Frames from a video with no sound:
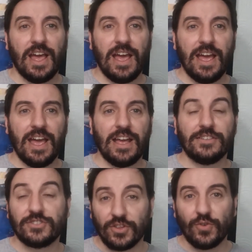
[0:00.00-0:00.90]

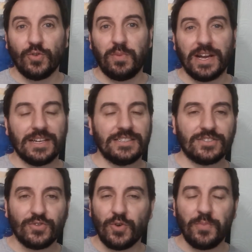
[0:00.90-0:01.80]
to the whole
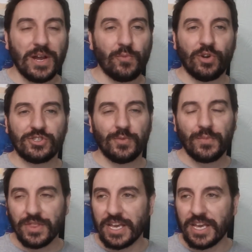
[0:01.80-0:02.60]
package. Go back and watch them.